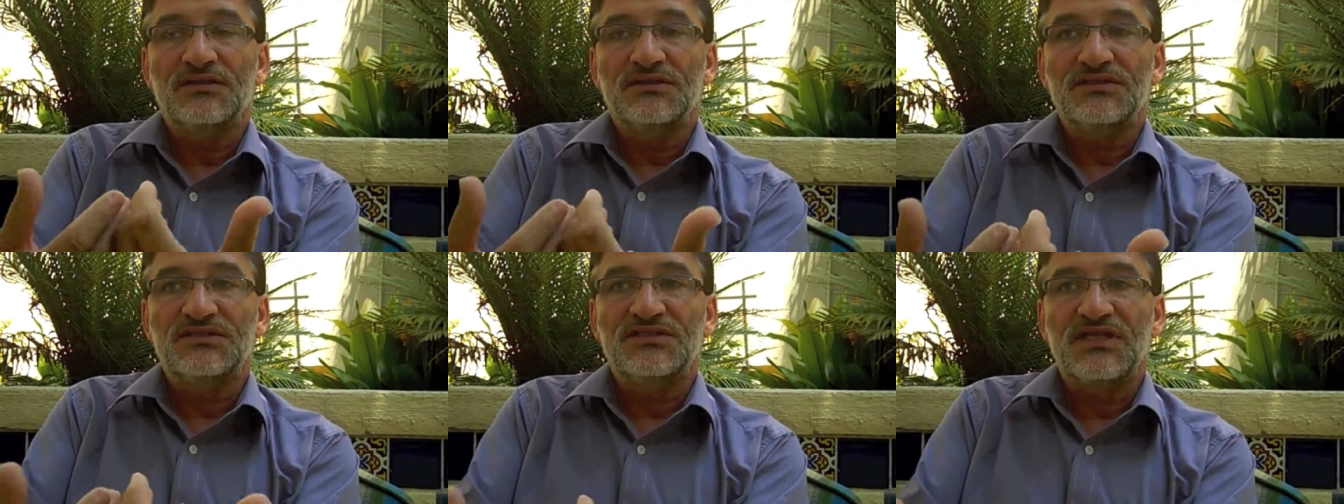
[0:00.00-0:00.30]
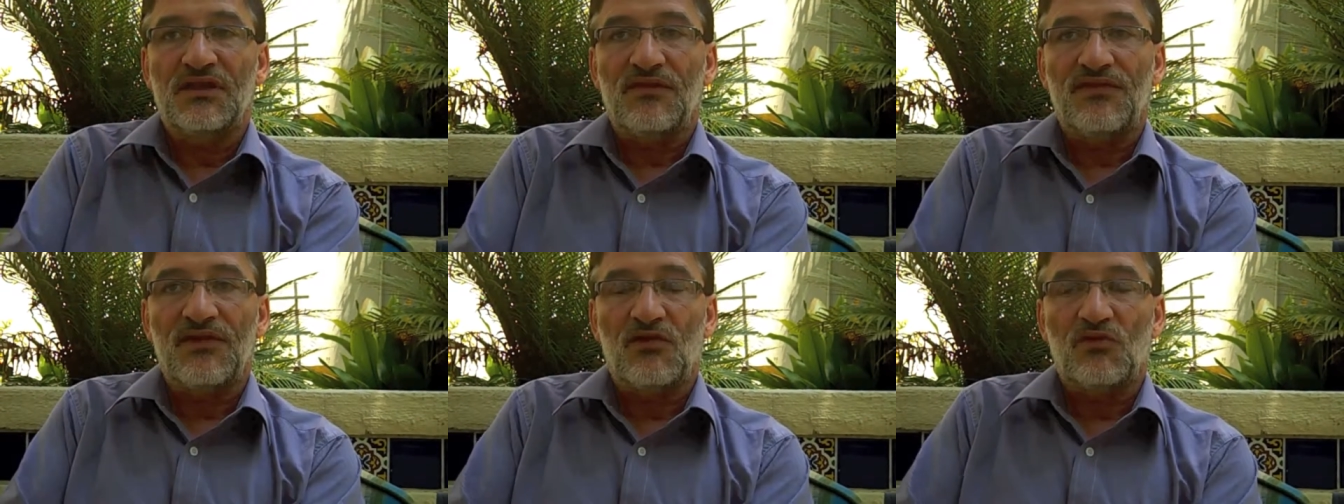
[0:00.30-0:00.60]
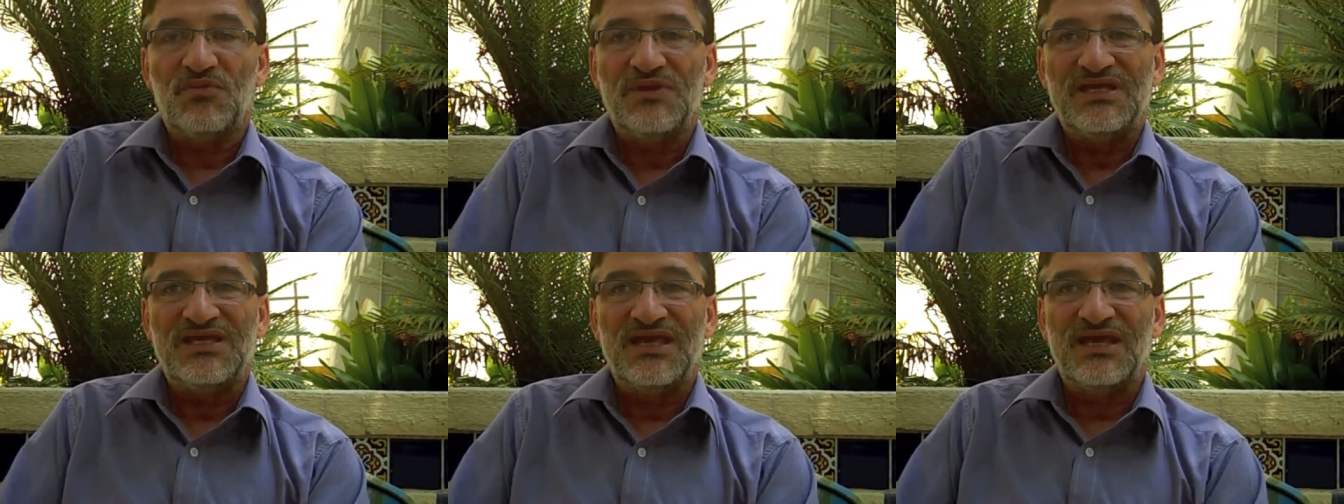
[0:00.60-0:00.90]
cell
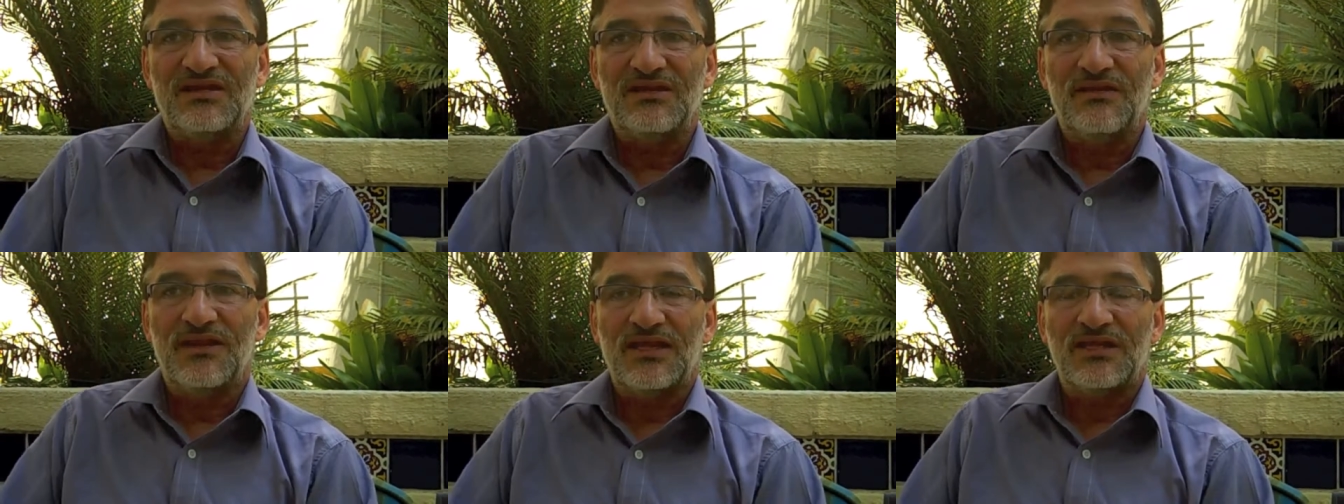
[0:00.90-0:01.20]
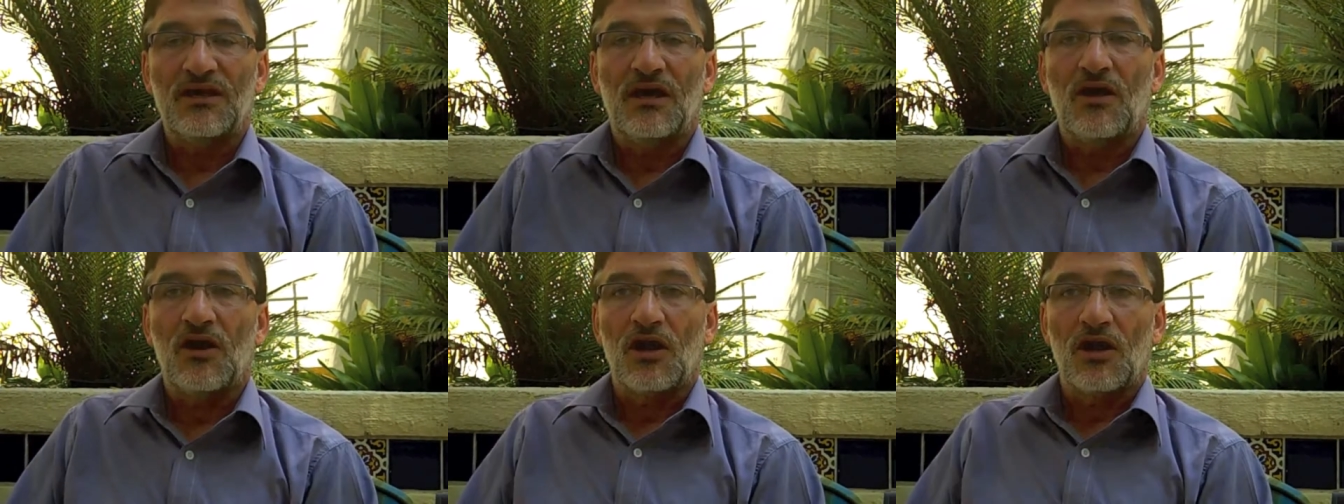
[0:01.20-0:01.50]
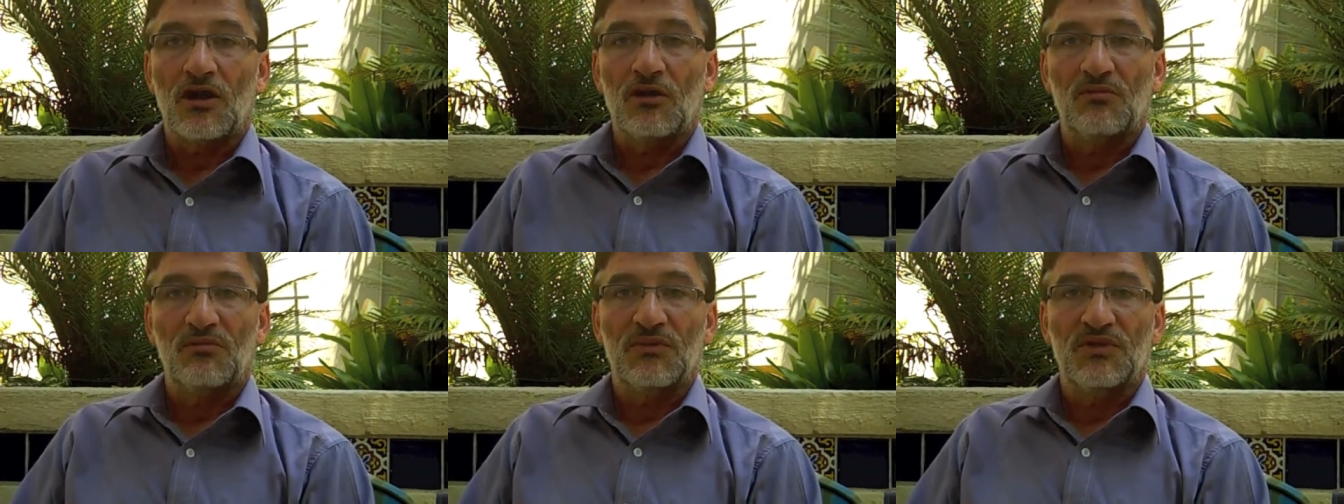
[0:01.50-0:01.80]
therapy, can that
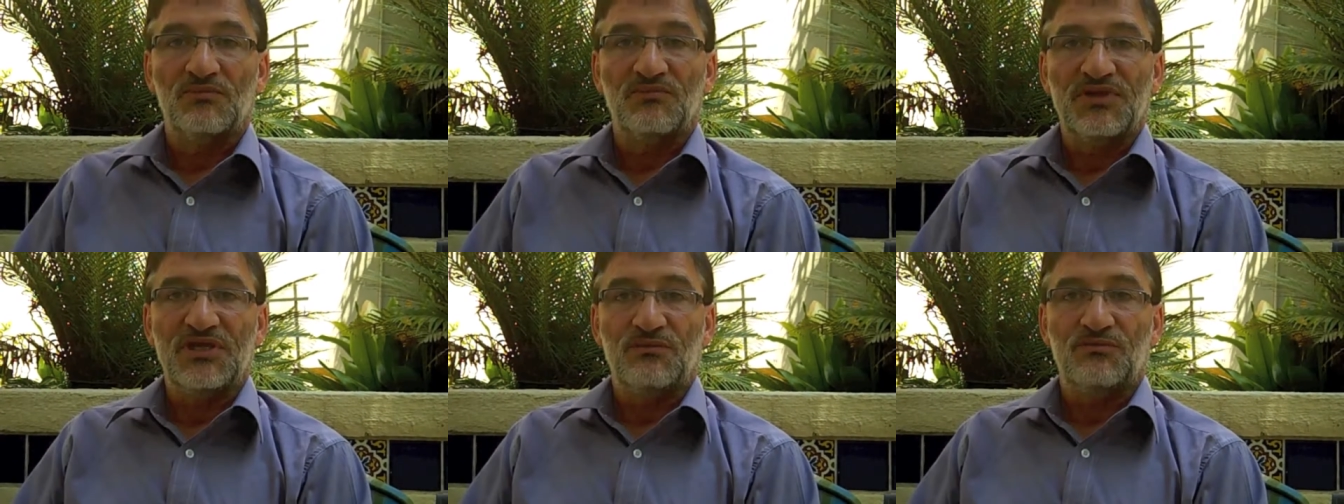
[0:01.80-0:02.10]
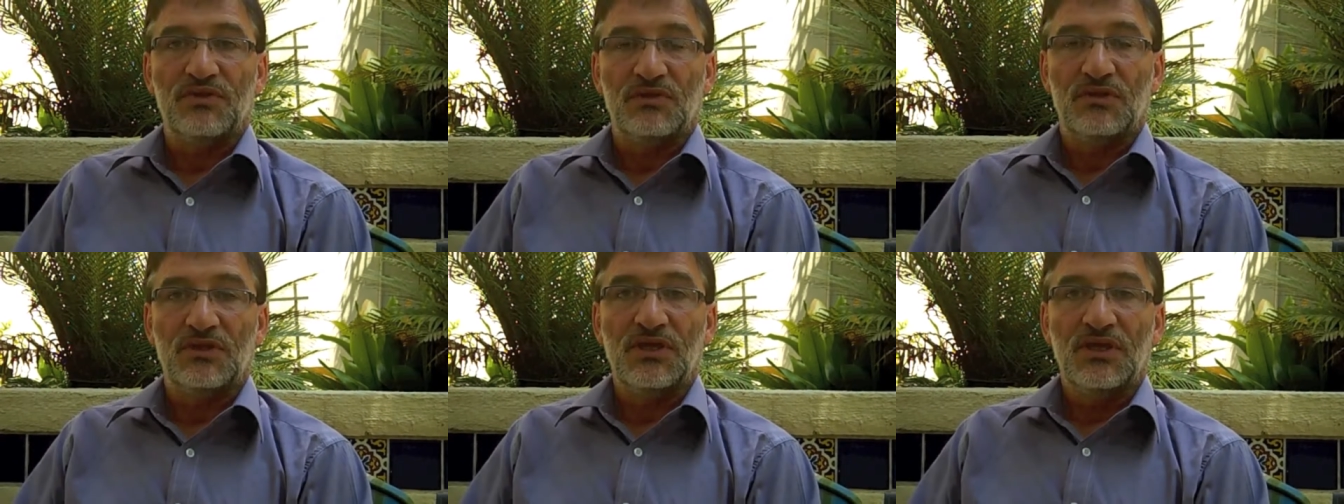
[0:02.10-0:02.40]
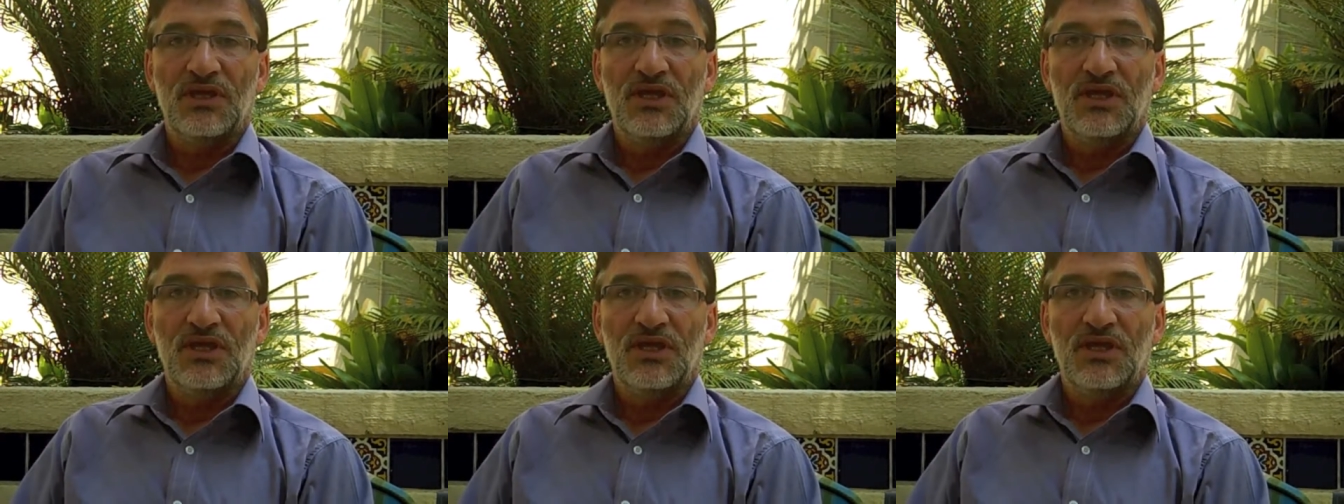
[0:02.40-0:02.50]
harm people?